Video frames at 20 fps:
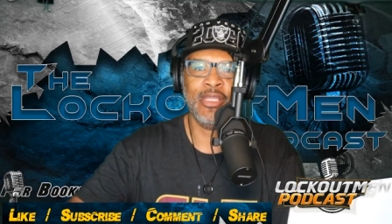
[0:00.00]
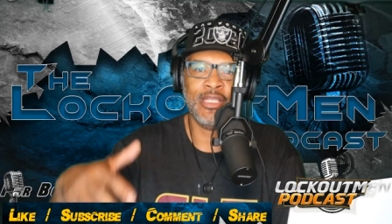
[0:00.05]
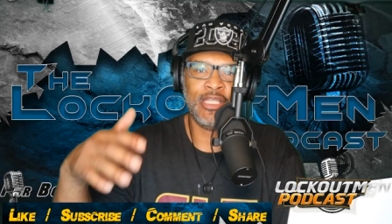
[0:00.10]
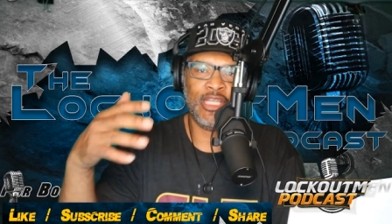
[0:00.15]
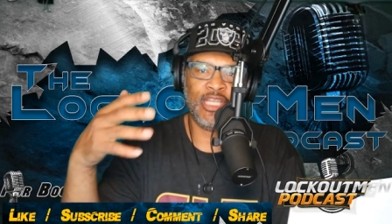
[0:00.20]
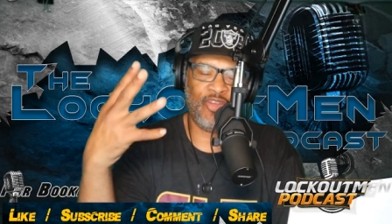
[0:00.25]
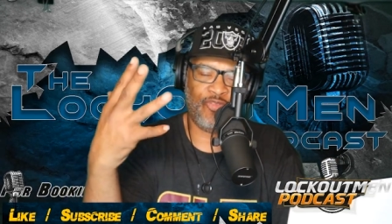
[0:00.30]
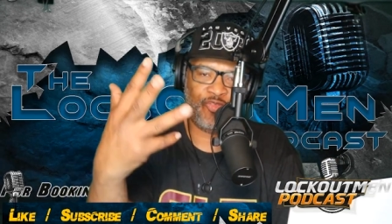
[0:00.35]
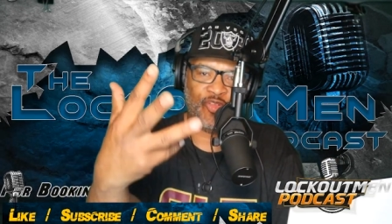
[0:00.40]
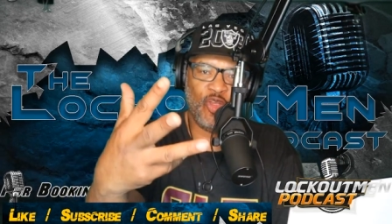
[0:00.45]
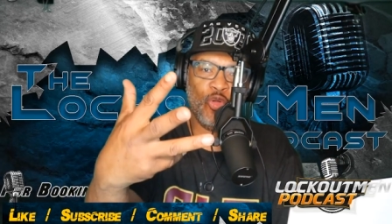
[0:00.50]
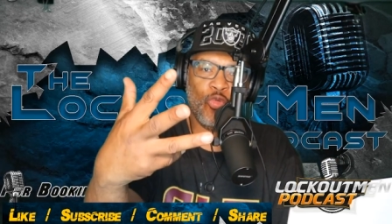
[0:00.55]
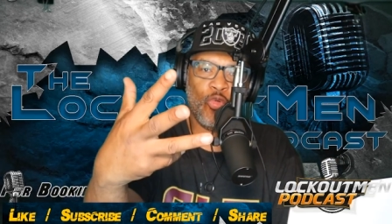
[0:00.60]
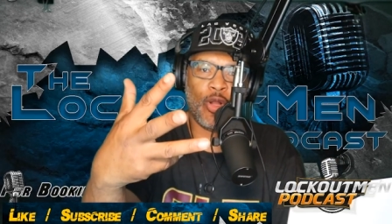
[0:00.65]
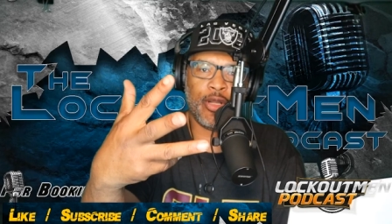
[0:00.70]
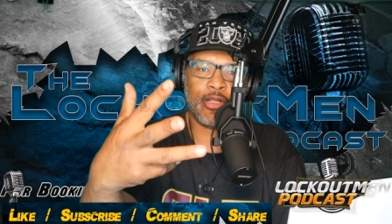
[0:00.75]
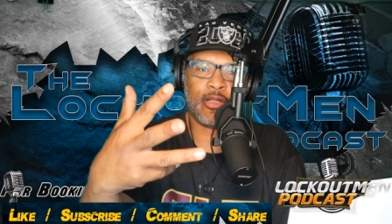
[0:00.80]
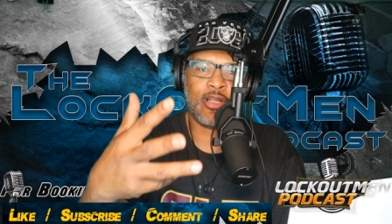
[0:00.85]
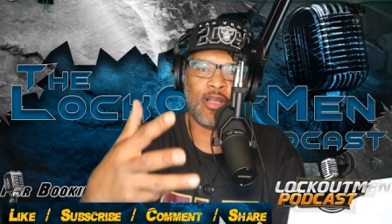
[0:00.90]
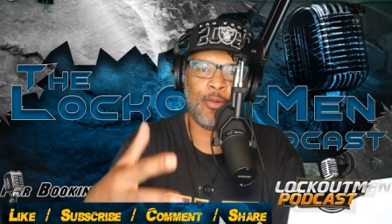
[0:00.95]
If you
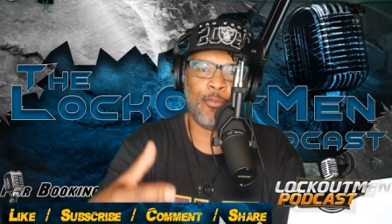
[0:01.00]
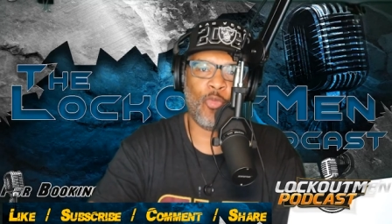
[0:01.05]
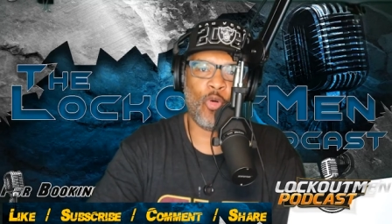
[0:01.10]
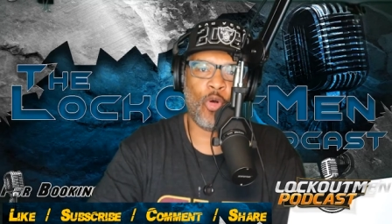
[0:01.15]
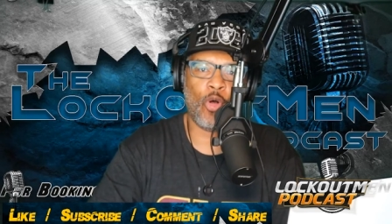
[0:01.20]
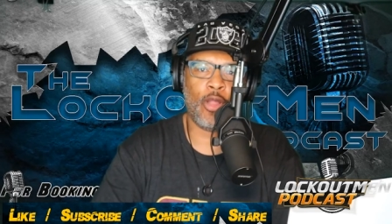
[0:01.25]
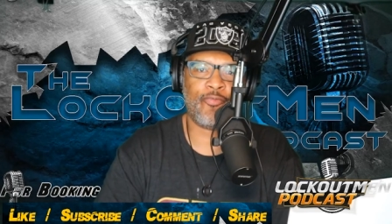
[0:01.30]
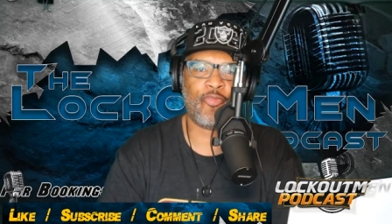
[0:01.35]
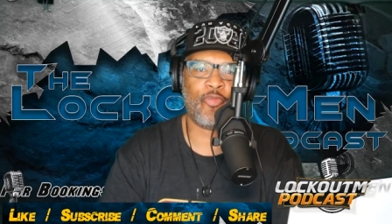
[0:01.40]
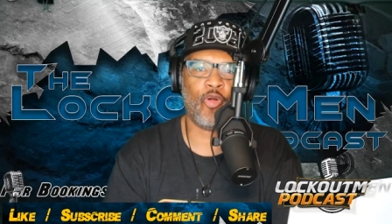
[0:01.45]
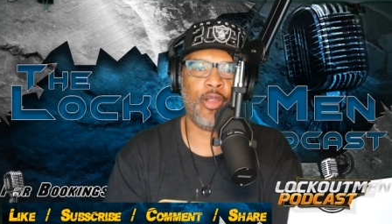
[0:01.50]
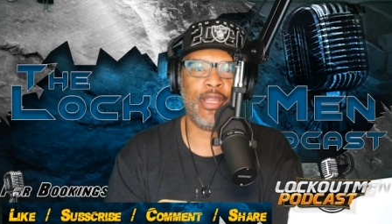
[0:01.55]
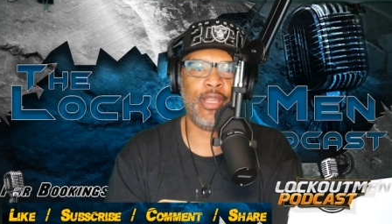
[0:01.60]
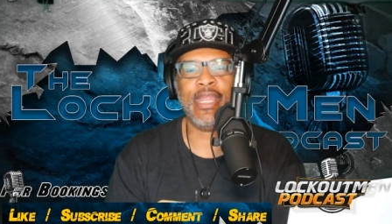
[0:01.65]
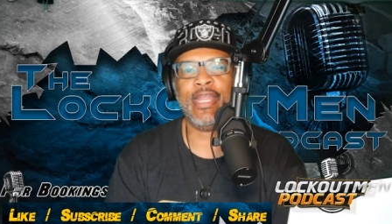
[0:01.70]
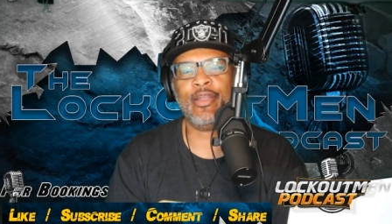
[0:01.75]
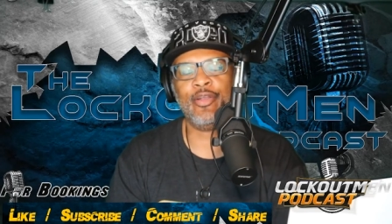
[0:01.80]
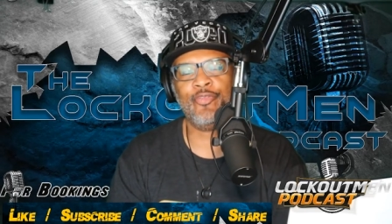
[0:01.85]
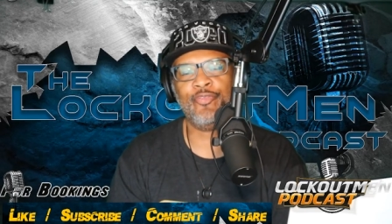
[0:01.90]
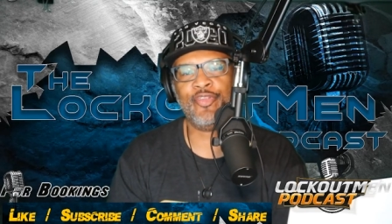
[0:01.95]
want to come on for an
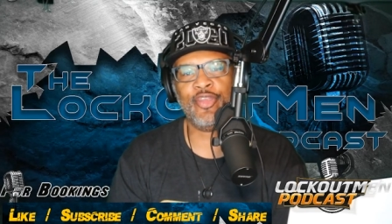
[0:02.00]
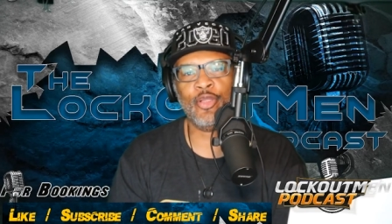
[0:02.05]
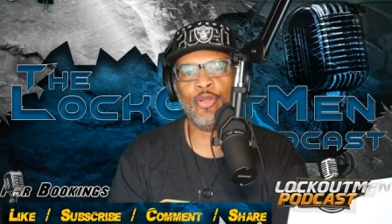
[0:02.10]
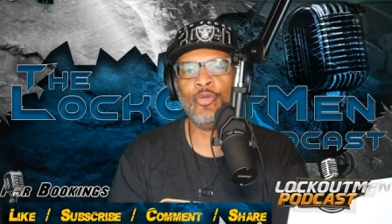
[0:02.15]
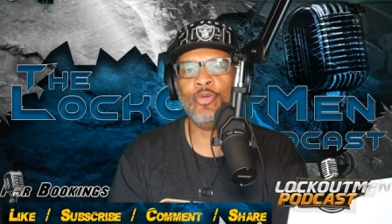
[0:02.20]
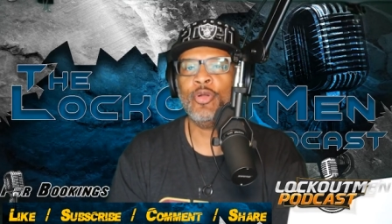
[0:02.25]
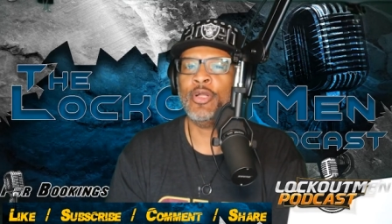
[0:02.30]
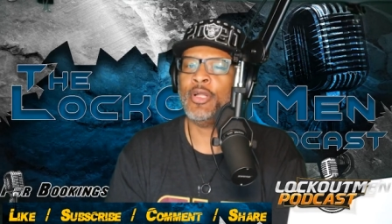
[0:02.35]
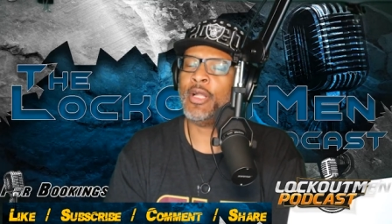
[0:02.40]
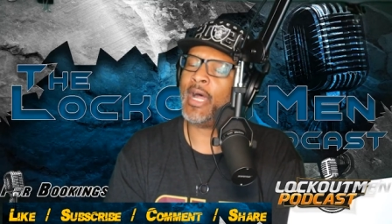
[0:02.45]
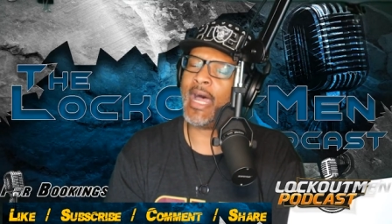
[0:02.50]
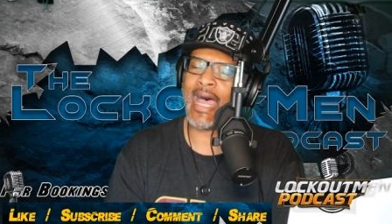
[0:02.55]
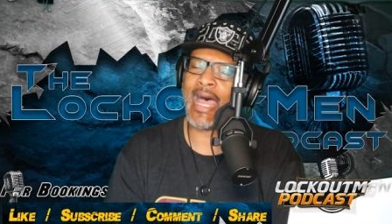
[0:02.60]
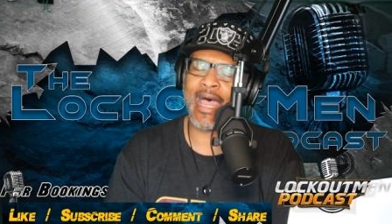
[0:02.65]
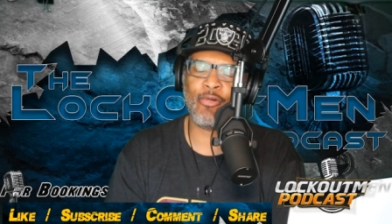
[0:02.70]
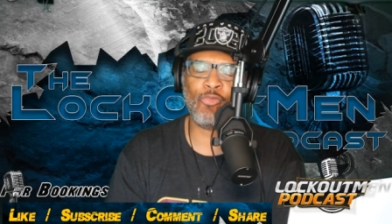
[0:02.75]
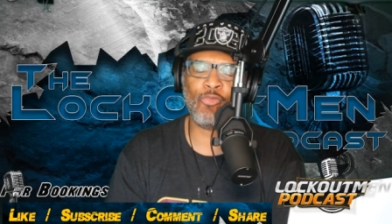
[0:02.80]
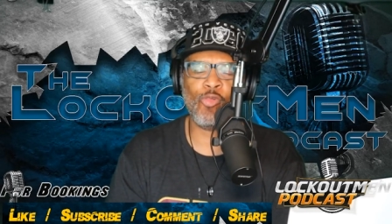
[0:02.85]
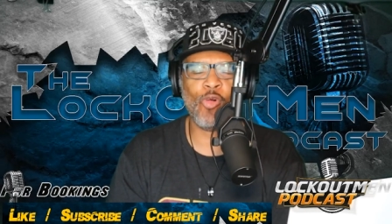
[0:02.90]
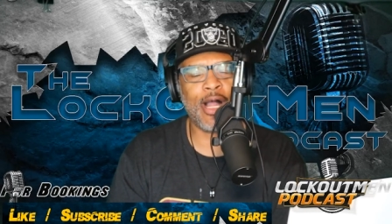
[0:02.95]
interview,
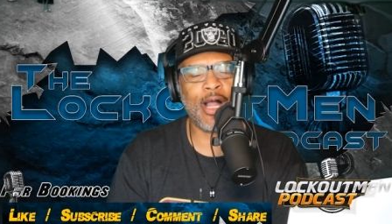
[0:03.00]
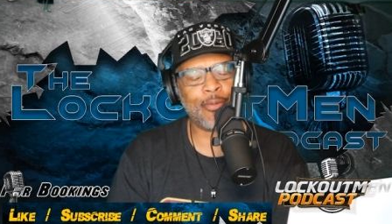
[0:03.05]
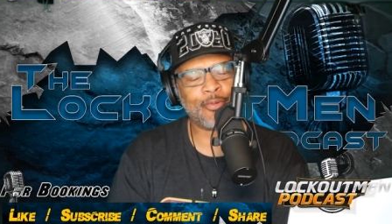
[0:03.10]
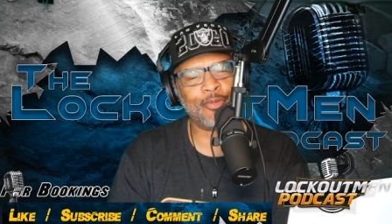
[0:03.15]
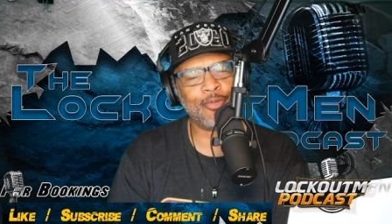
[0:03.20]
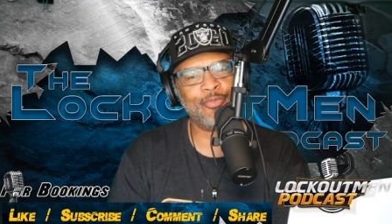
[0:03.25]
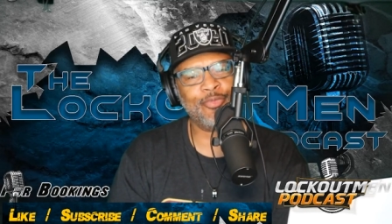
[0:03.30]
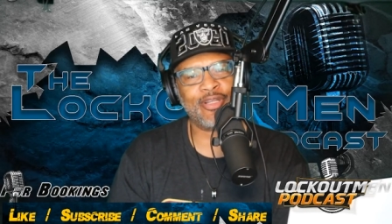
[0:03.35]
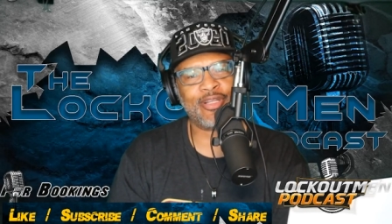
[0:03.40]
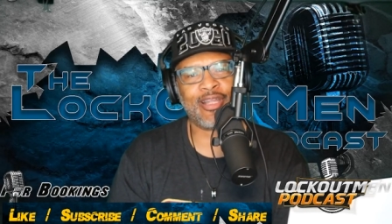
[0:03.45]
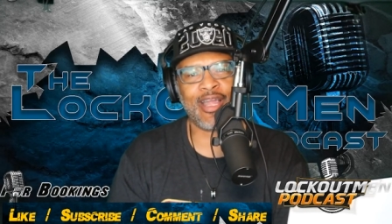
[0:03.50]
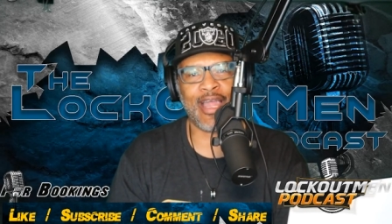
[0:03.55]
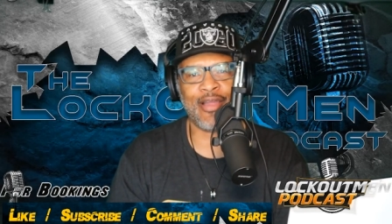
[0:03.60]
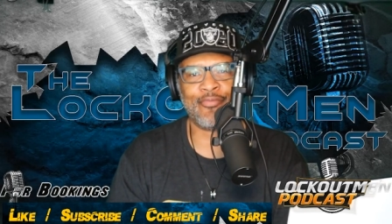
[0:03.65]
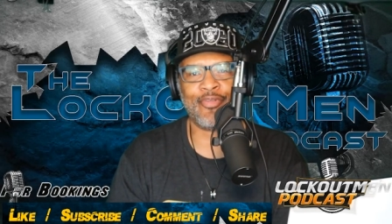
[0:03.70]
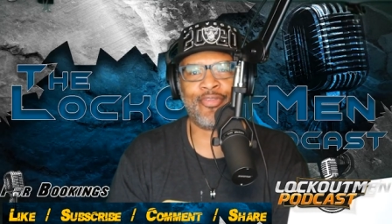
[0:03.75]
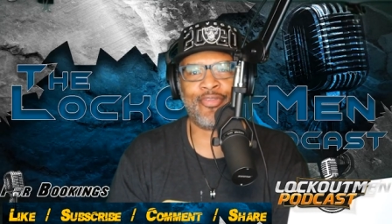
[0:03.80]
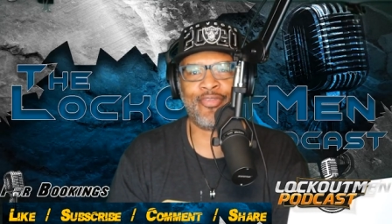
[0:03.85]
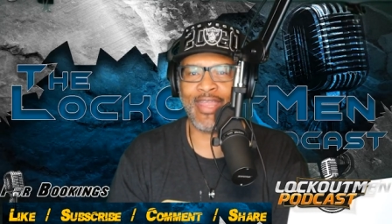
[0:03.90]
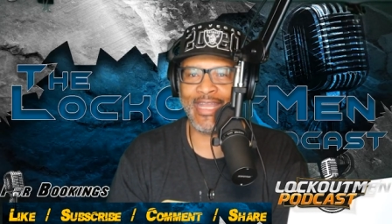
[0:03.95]
I welcome the
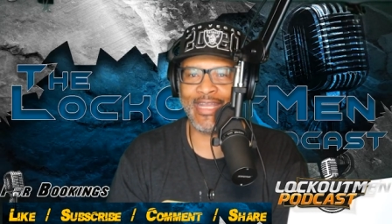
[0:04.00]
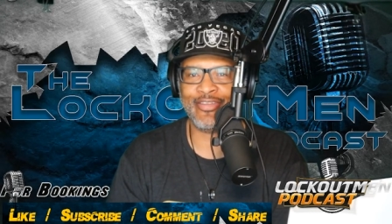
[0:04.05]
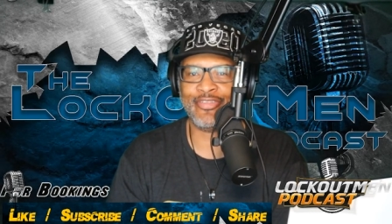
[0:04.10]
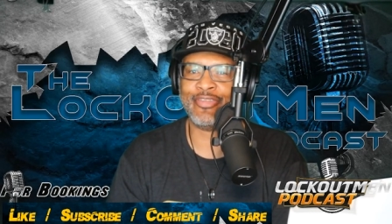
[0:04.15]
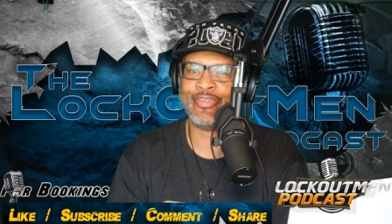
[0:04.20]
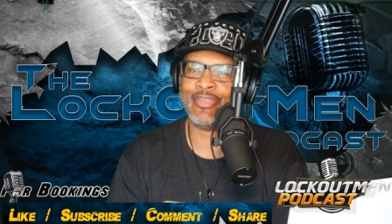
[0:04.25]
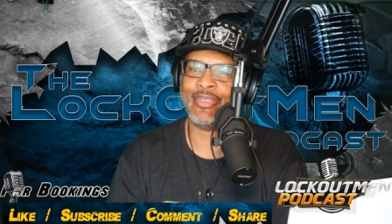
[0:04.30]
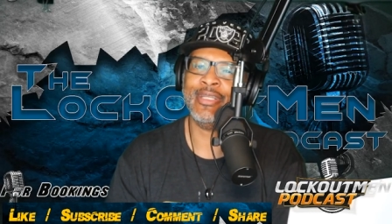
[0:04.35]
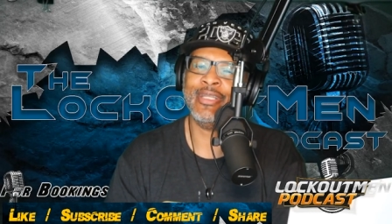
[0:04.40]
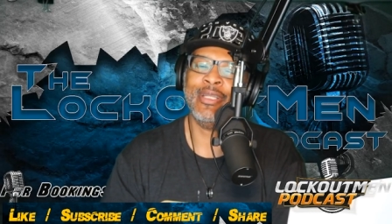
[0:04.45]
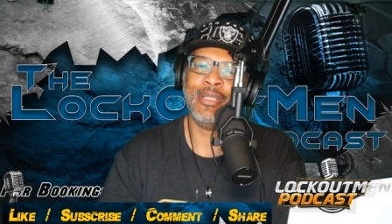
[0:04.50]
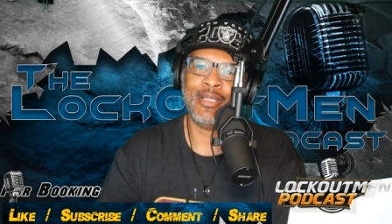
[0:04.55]
conversation.